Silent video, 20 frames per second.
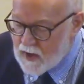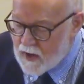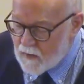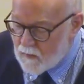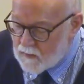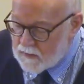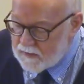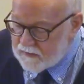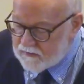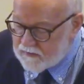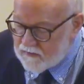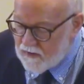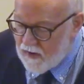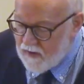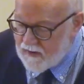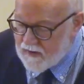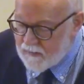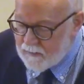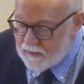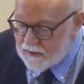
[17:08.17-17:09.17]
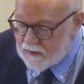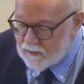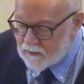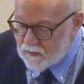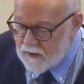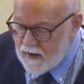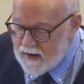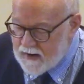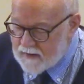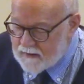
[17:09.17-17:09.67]
When he saw them, he
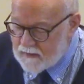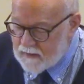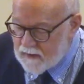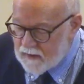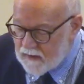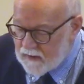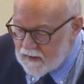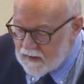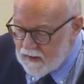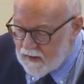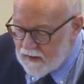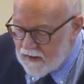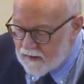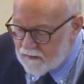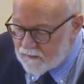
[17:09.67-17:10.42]
ran uh,